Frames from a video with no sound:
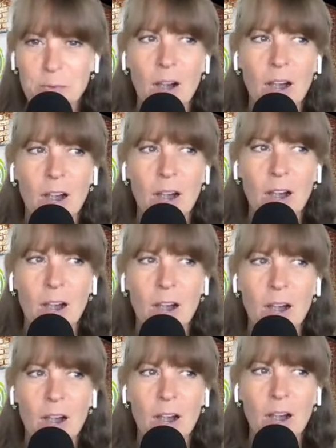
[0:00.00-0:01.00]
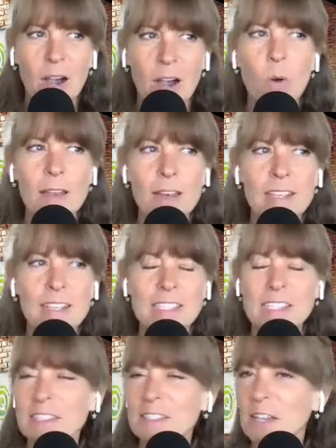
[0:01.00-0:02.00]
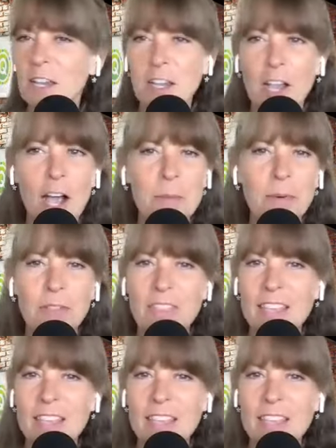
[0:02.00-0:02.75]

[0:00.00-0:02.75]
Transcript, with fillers: before, what is